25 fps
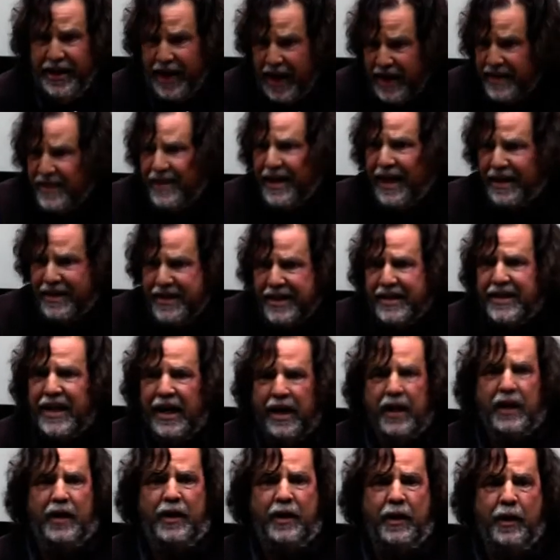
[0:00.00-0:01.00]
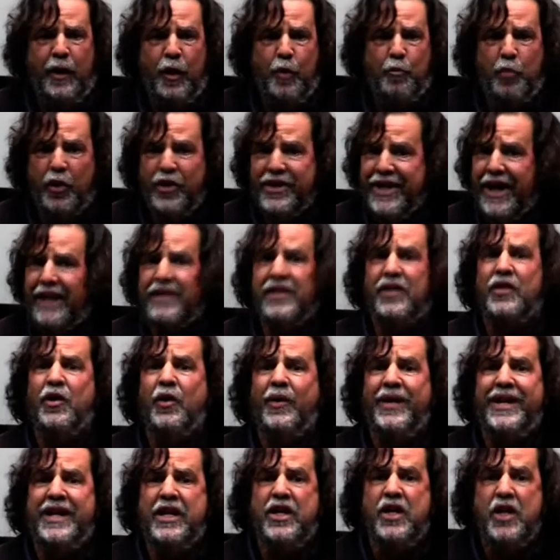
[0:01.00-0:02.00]
Yes, that's there, but that's
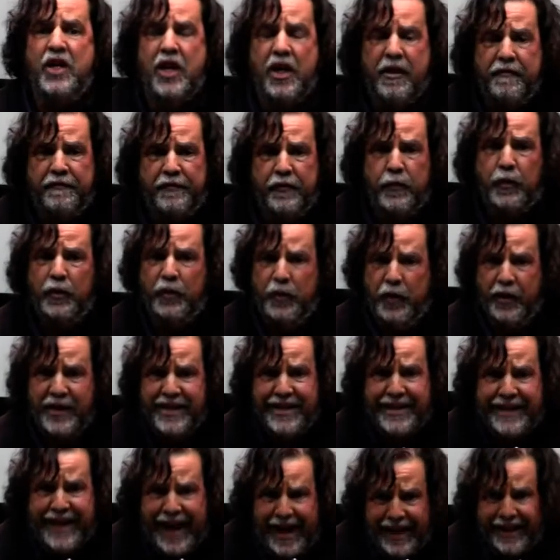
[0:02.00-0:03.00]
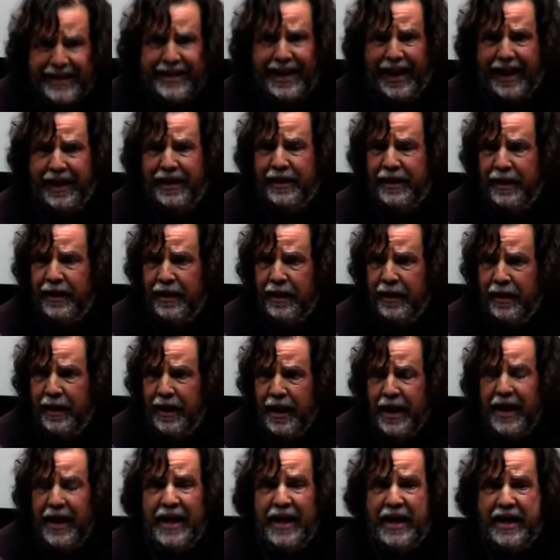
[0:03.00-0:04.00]
not enough to understand that.
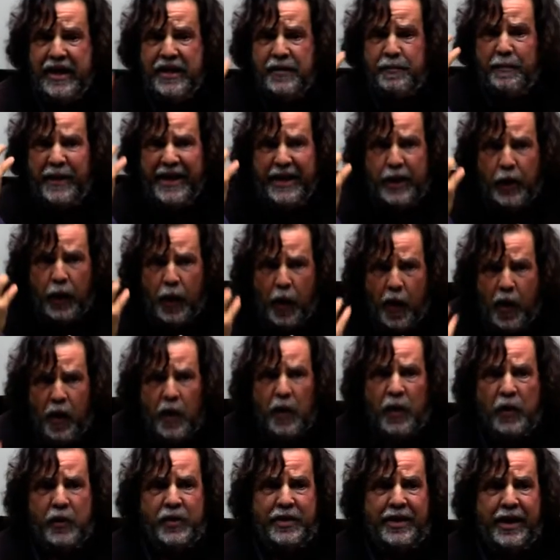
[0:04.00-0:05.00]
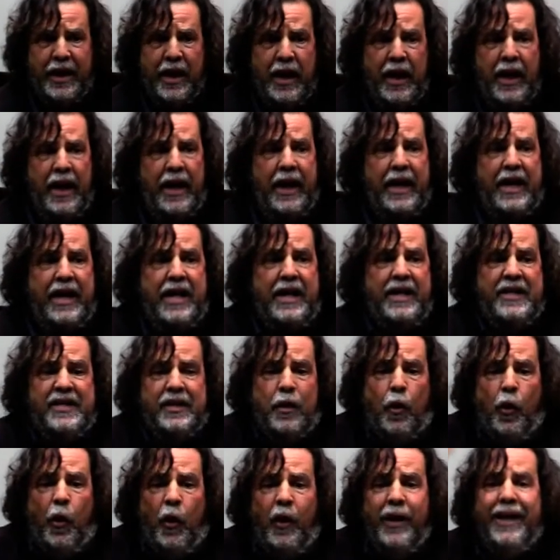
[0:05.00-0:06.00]
It's because
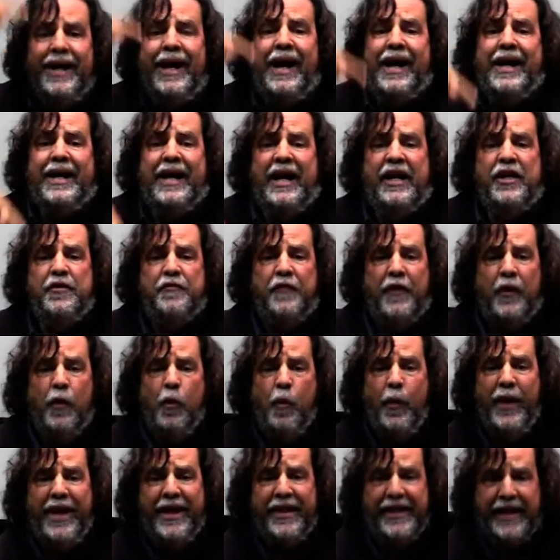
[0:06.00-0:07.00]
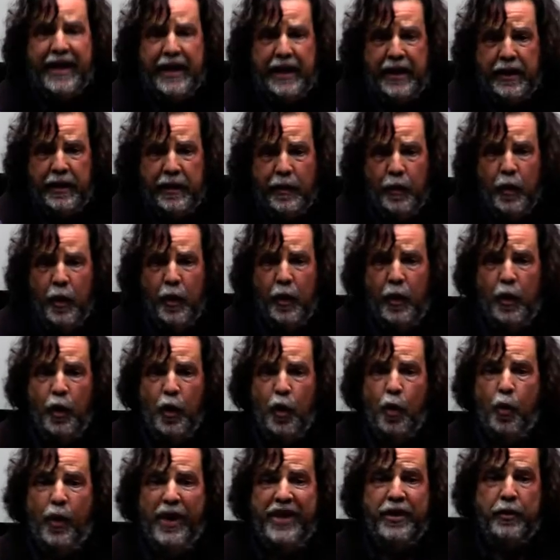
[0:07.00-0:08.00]
it's organized from within
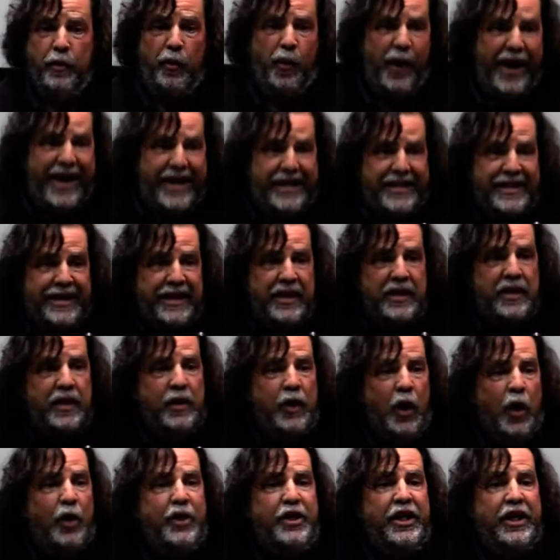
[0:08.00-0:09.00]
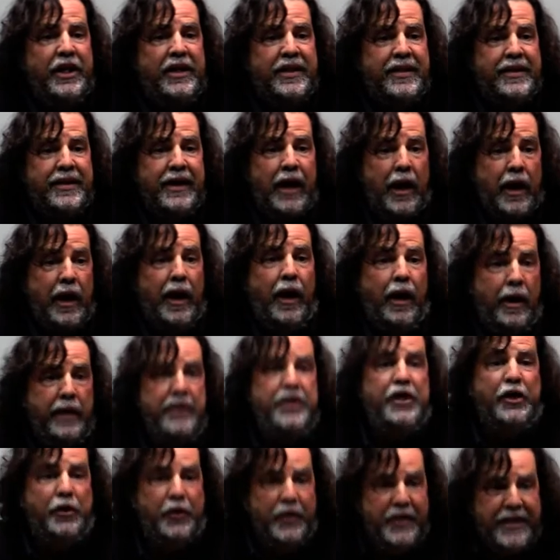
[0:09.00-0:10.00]
with racist logics that are
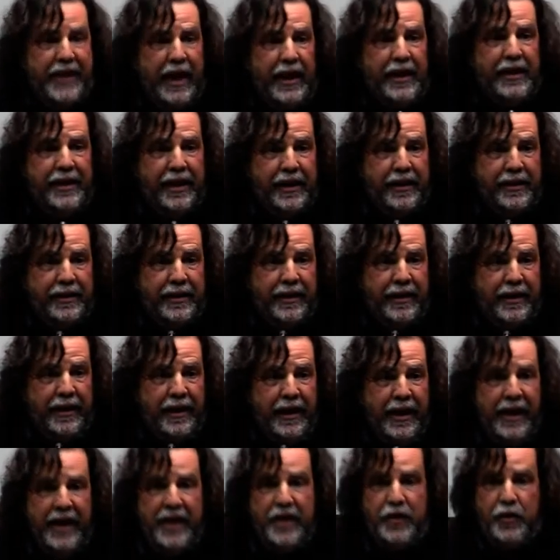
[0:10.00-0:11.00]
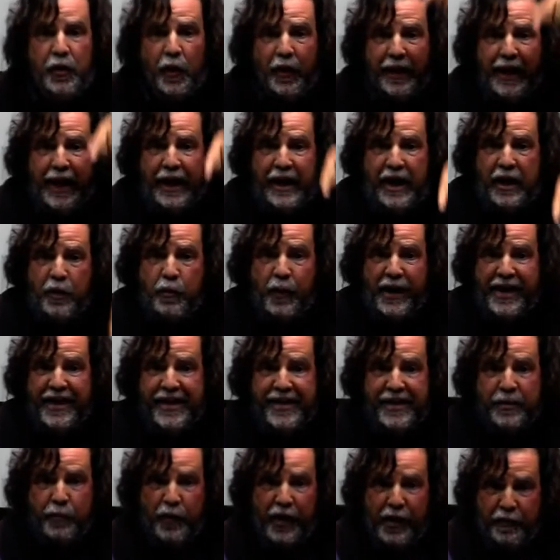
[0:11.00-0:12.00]
genocidal. It's organized
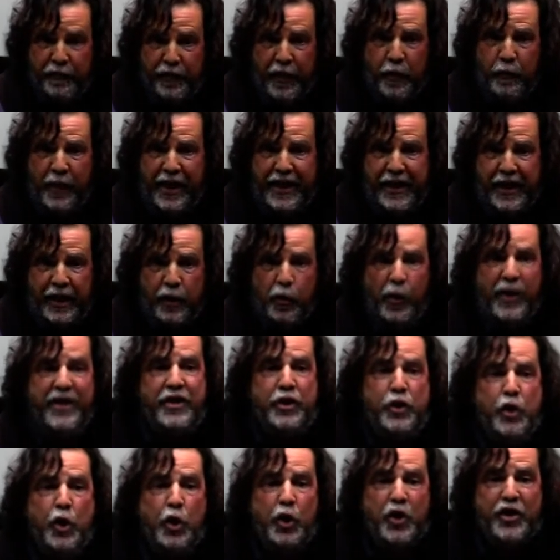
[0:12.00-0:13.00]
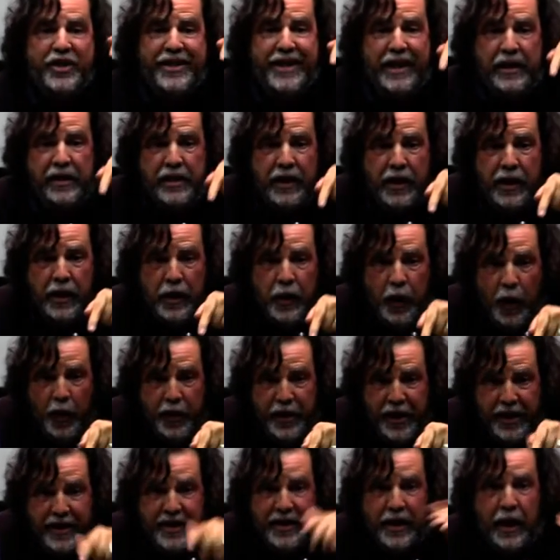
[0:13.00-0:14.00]
with, with, from within with Eurocentric
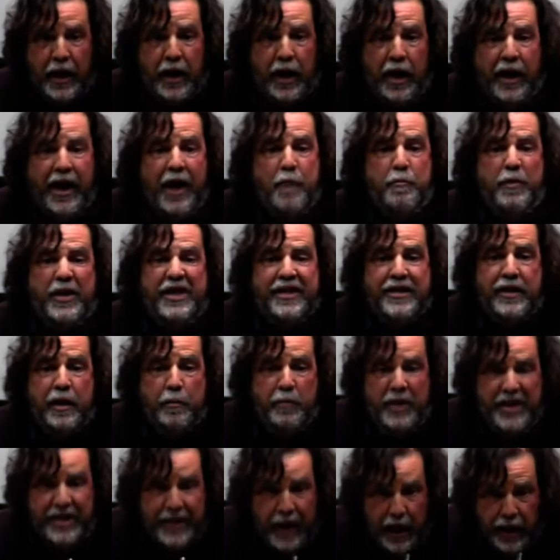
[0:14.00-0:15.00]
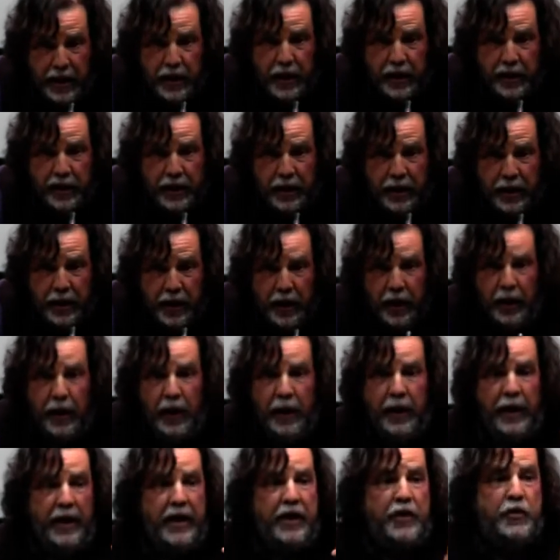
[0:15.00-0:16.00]
logics that are epistemicidal.
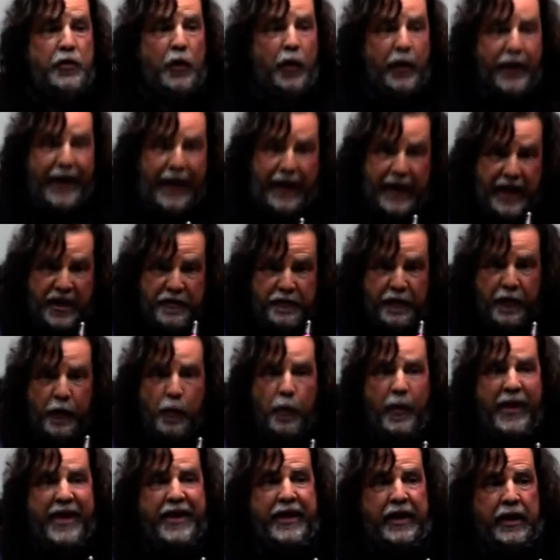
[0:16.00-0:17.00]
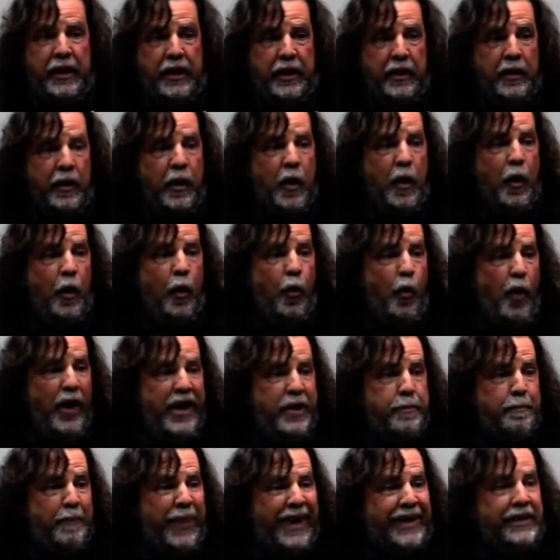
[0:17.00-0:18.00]
It's organized from within
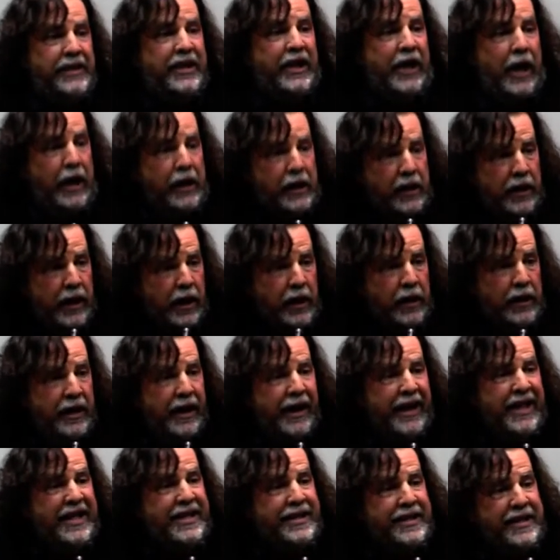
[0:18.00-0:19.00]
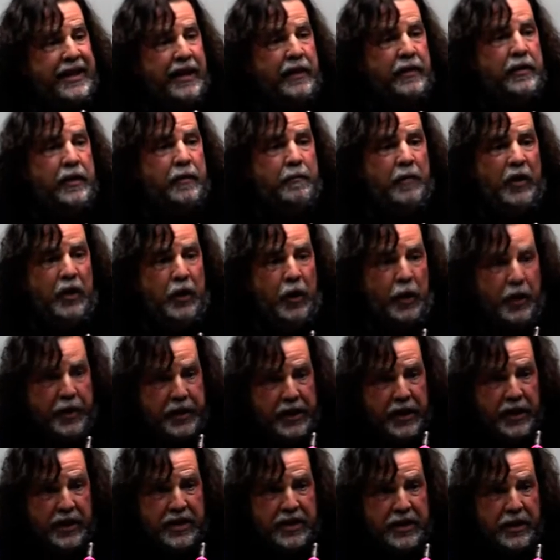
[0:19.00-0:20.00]
with patriarchal Christendom
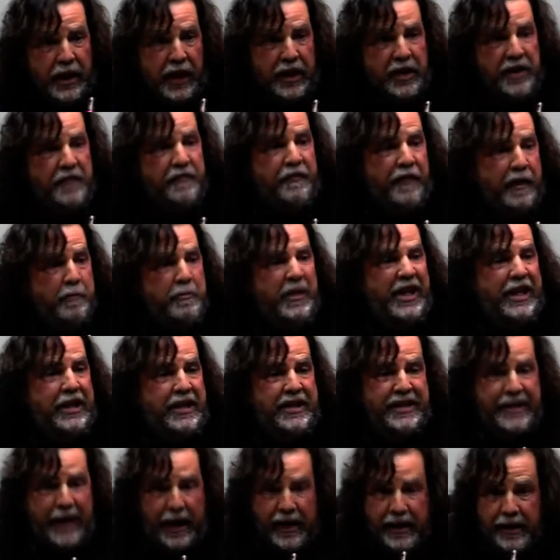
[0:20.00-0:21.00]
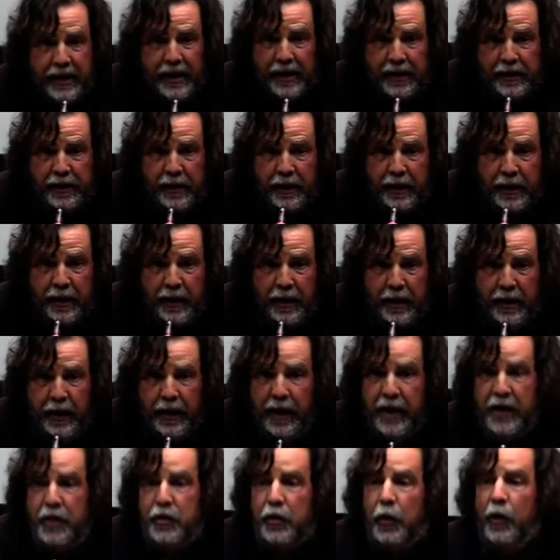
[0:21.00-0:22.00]
logics that is feminicidal.
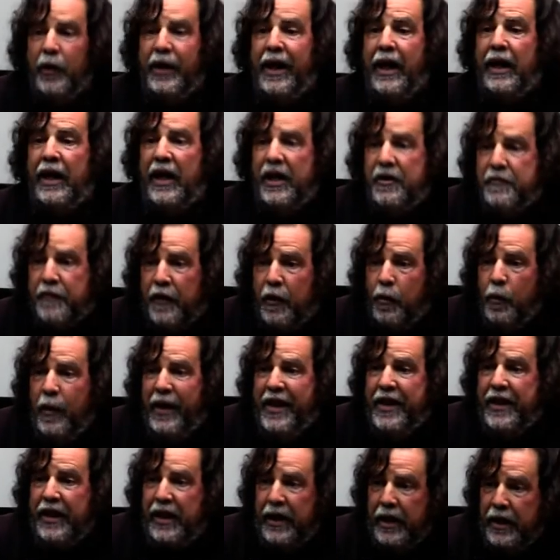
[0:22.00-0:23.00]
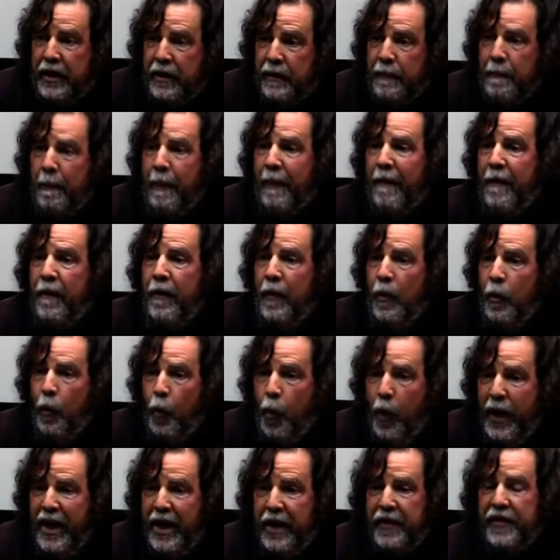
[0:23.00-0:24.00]
It's organized from within
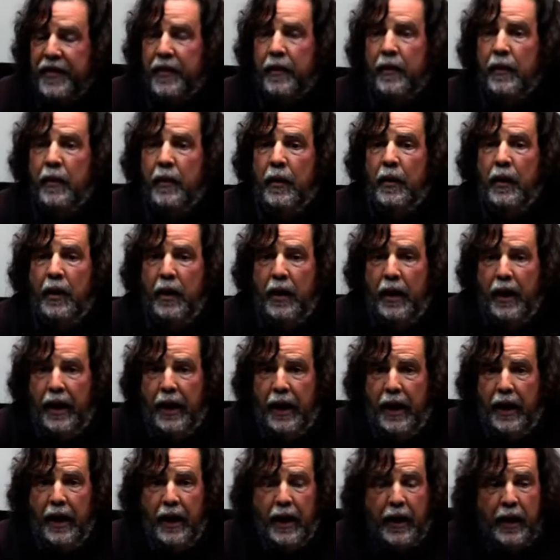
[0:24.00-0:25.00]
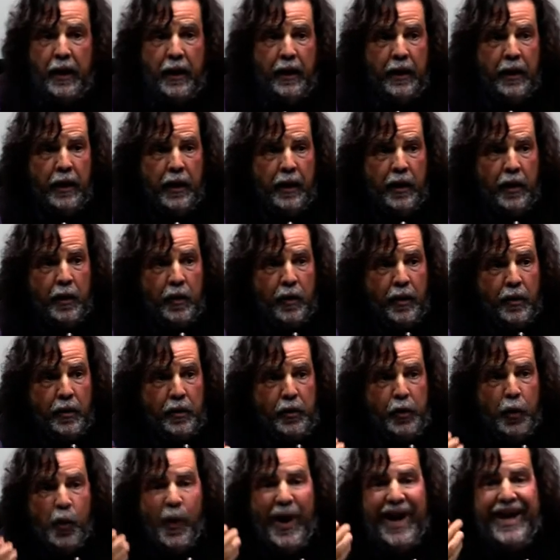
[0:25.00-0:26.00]
with a
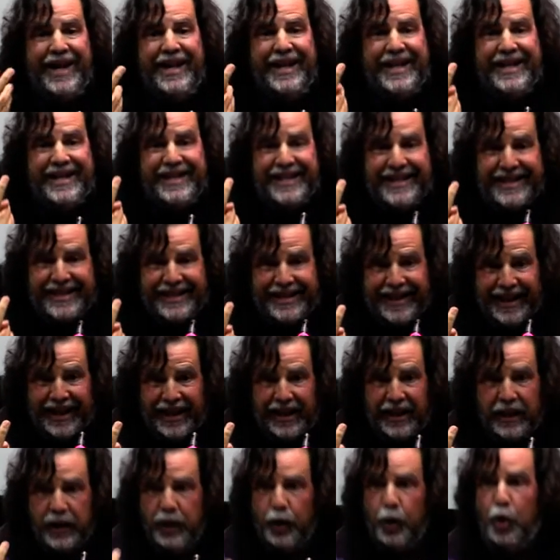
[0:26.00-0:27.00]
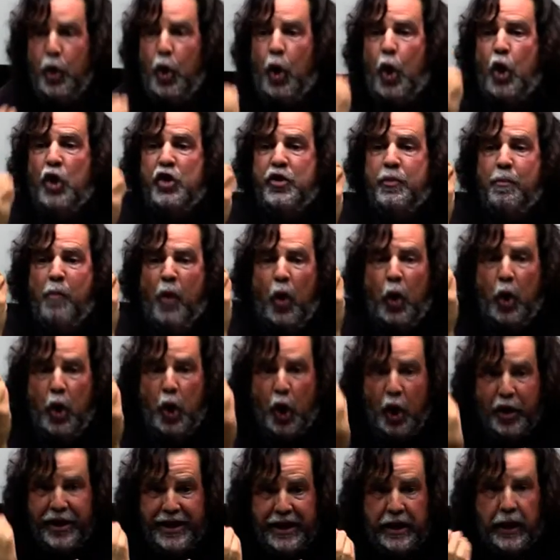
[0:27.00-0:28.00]
dualistic,
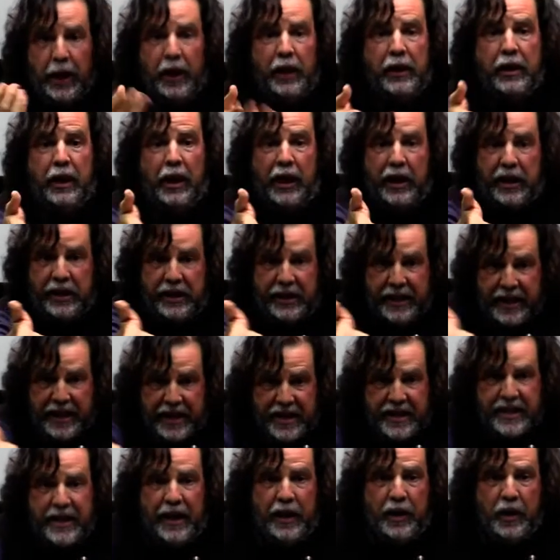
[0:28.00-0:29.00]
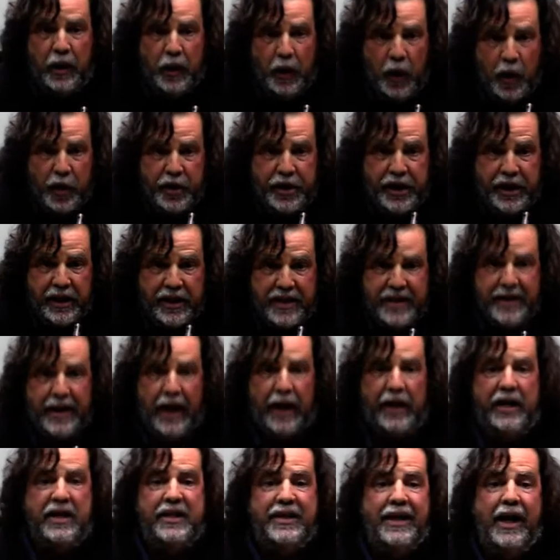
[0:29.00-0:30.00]
cosmological, Cartesian logics
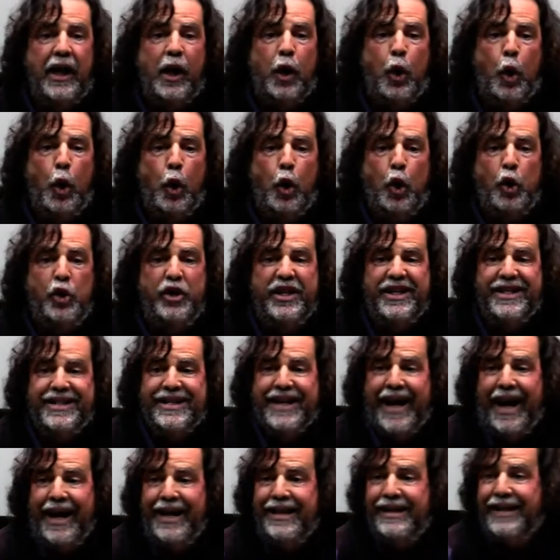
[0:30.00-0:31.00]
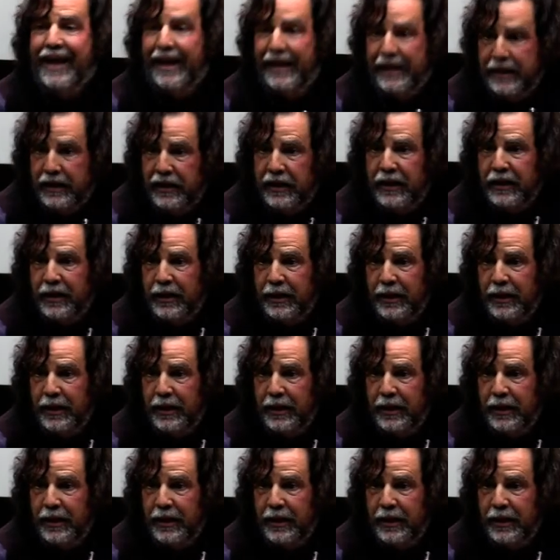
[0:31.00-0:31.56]
that is ecologicidal.